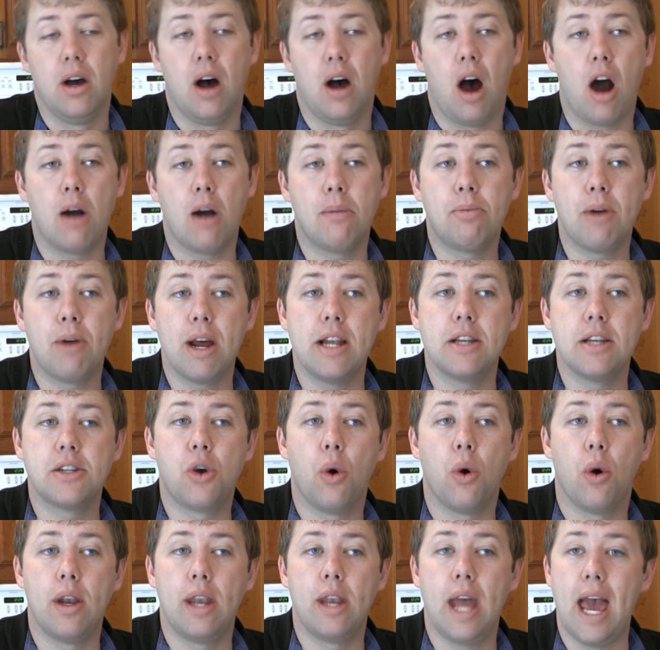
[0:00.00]
Our bread is
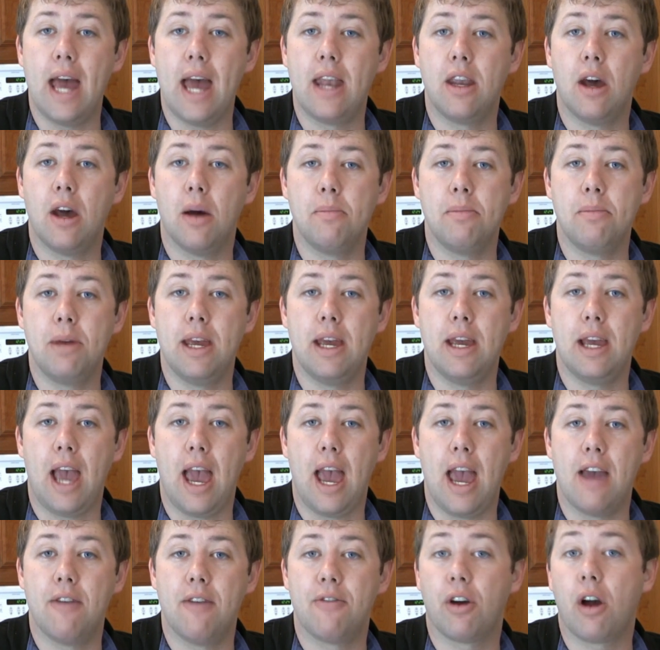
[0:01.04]
going to end up being
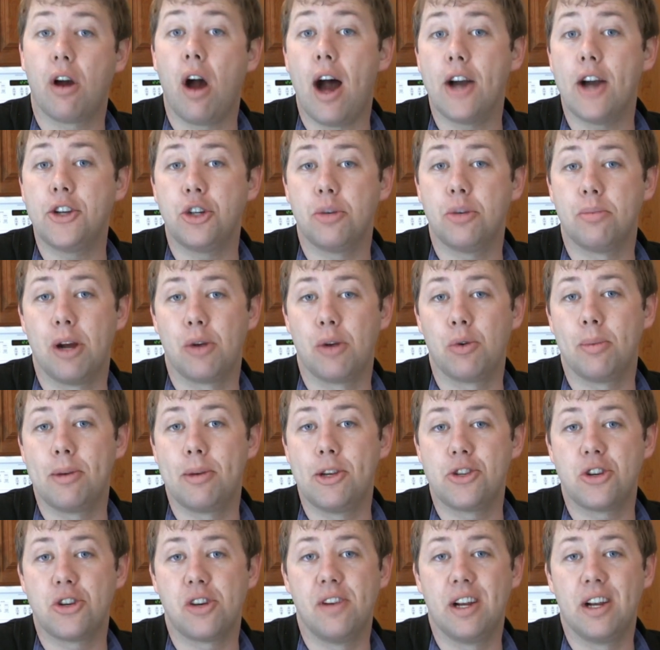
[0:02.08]
a Fococcia bread we'll be
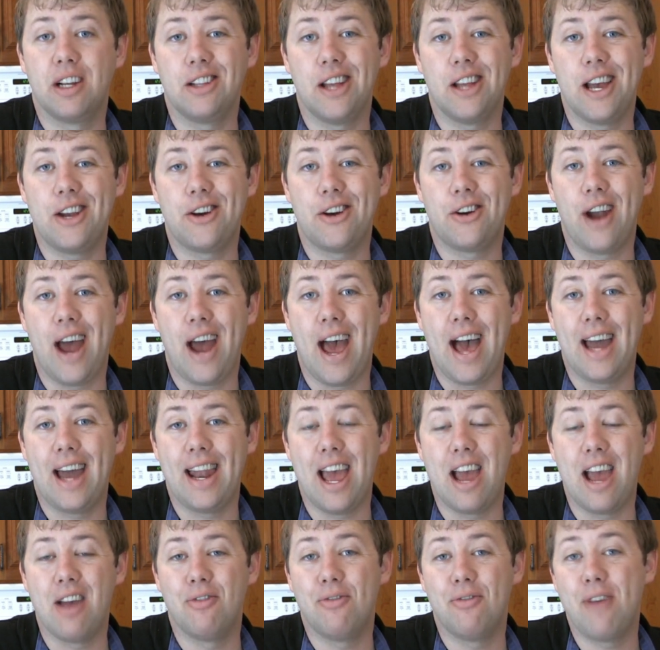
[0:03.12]
serving later at
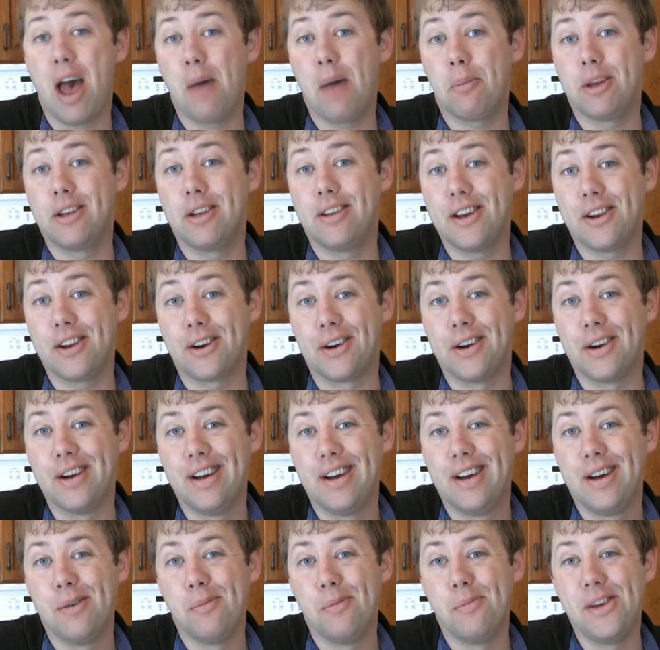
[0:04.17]
a family dinner
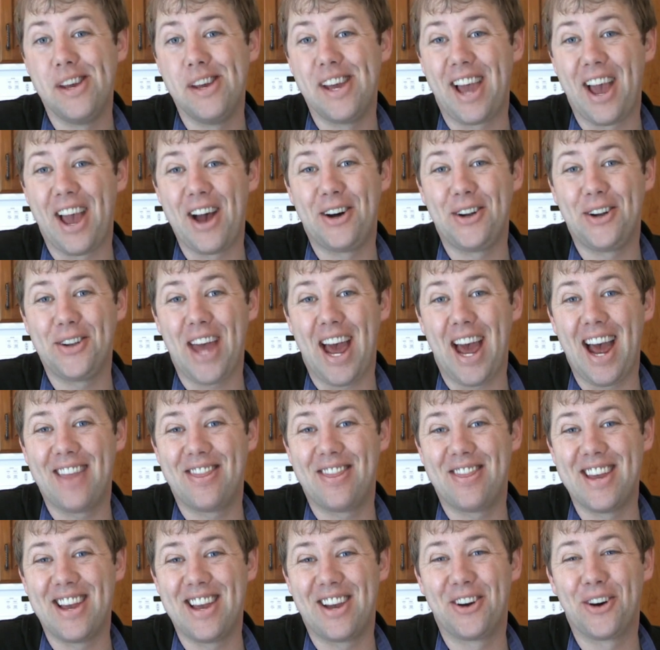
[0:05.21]
being held at
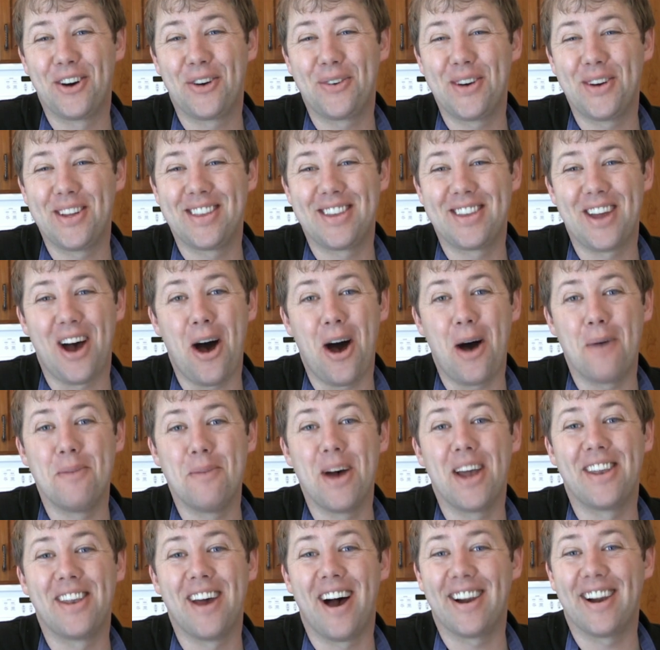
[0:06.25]
the
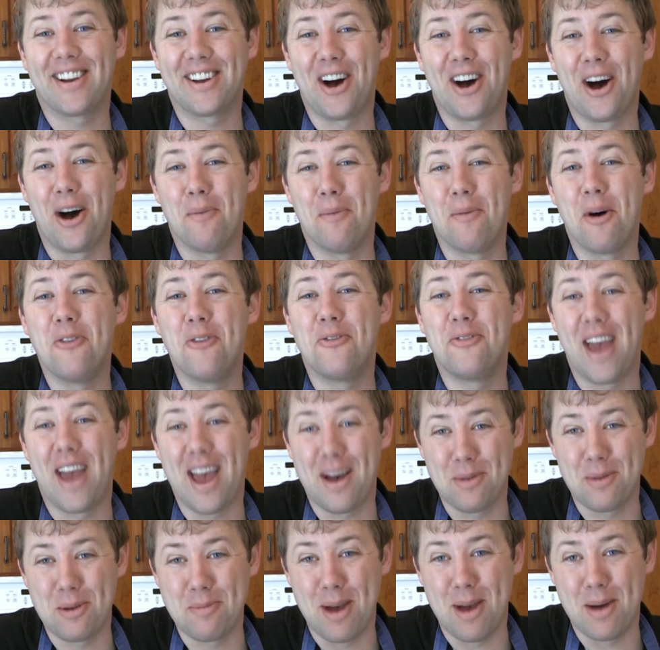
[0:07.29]
cookwithtom.com
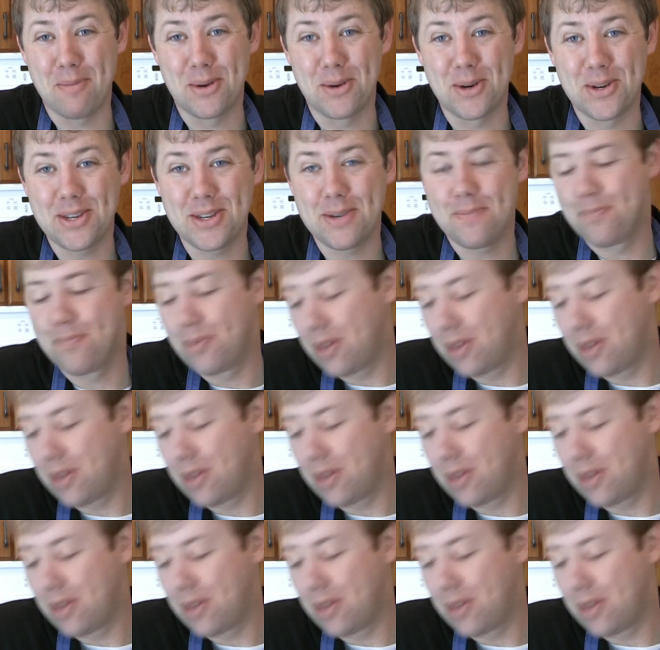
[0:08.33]
family members.